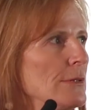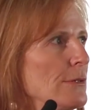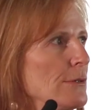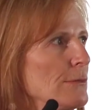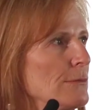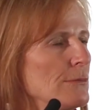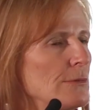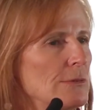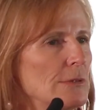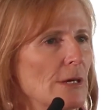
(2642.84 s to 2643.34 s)
you
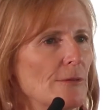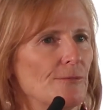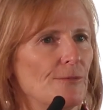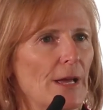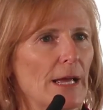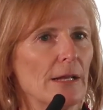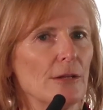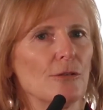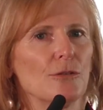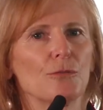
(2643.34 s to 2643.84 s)
know,
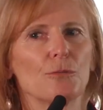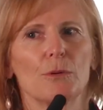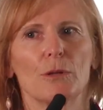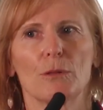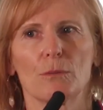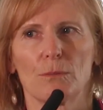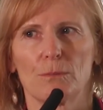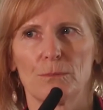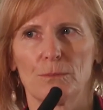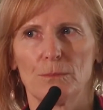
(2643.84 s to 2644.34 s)
event
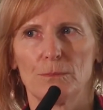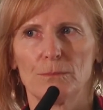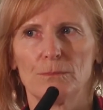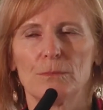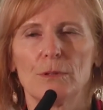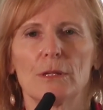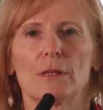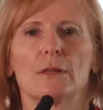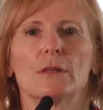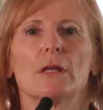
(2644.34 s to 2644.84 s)
with
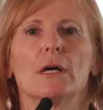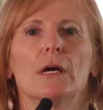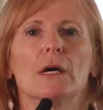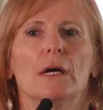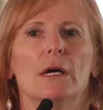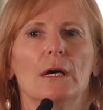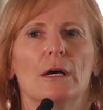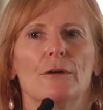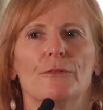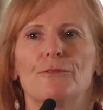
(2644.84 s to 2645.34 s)

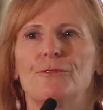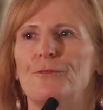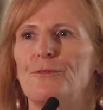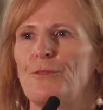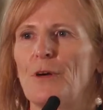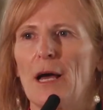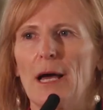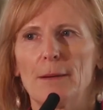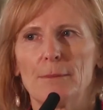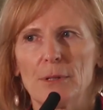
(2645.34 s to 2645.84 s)

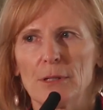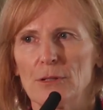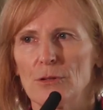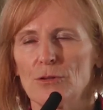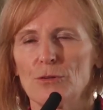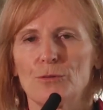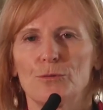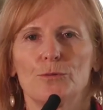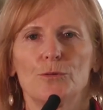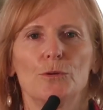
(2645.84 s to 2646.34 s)

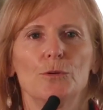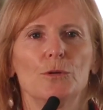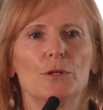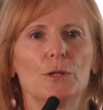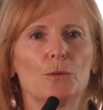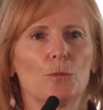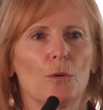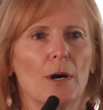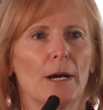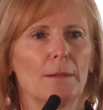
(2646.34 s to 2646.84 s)
fabulous
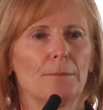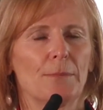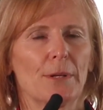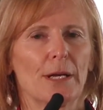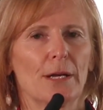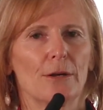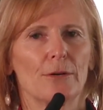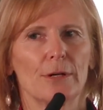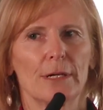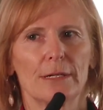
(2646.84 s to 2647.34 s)
food and wine
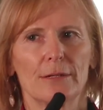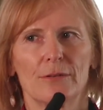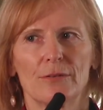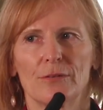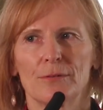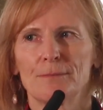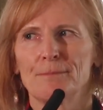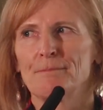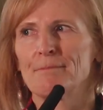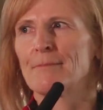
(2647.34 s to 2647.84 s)

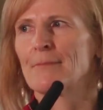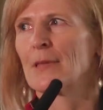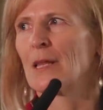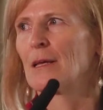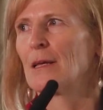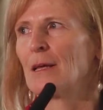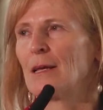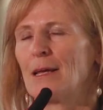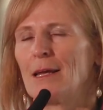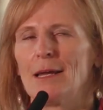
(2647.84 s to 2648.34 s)
pairings.
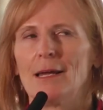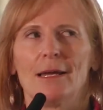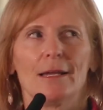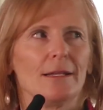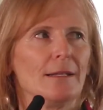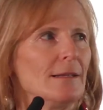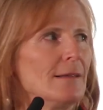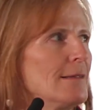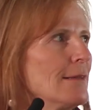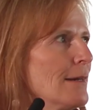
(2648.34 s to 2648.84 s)

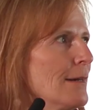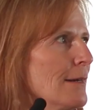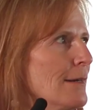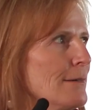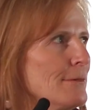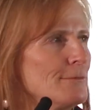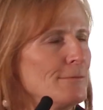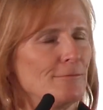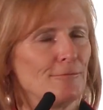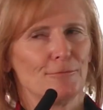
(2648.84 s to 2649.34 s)
And
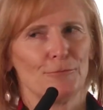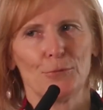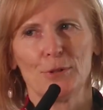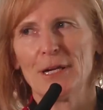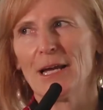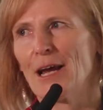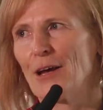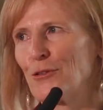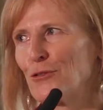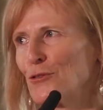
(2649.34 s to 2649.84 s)

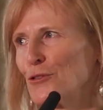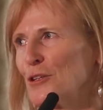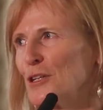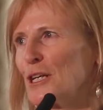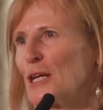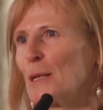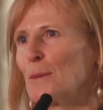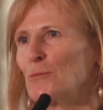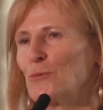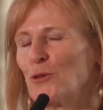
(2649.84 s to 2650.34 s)
we asked her
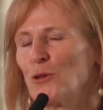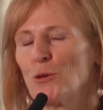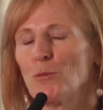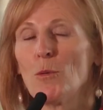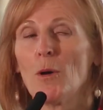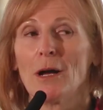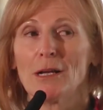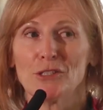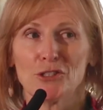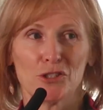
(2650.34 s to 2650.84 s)
to come to
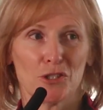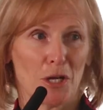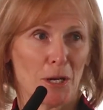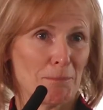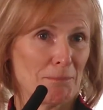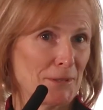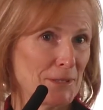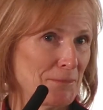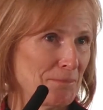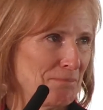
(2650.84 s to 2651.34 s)
the wine
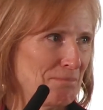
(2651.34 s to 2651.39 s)
shop.